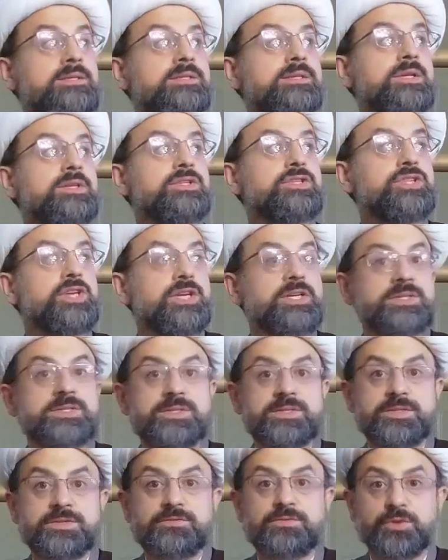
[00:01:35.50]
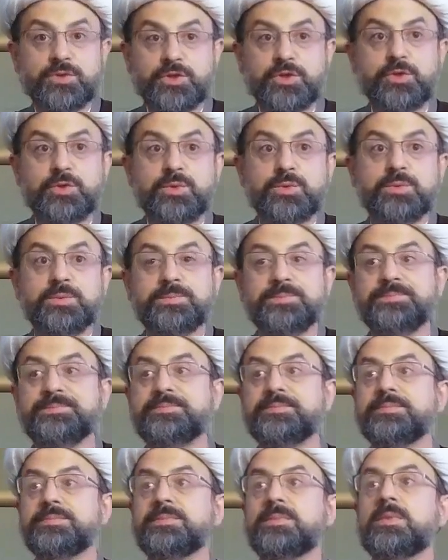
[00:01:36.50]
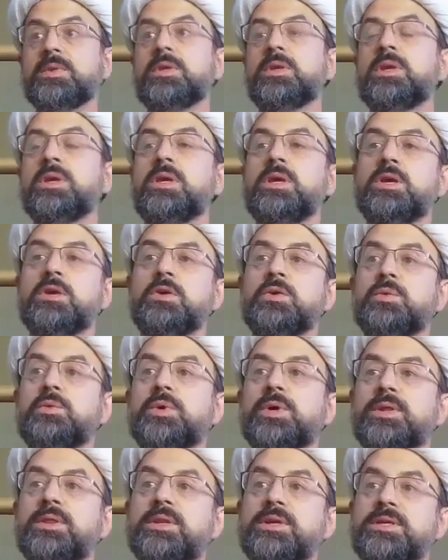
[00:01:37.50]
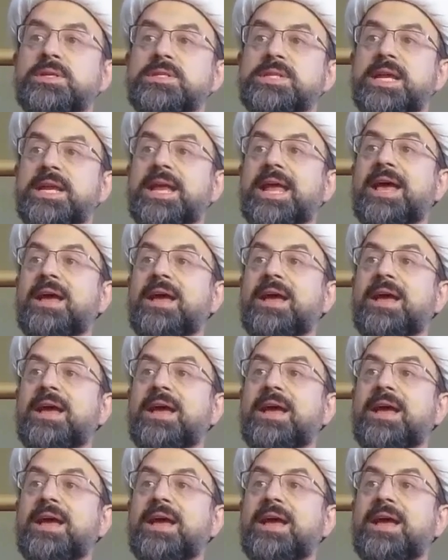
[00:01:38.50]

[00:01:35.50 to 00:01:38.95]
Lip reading: suggest for you, when there is an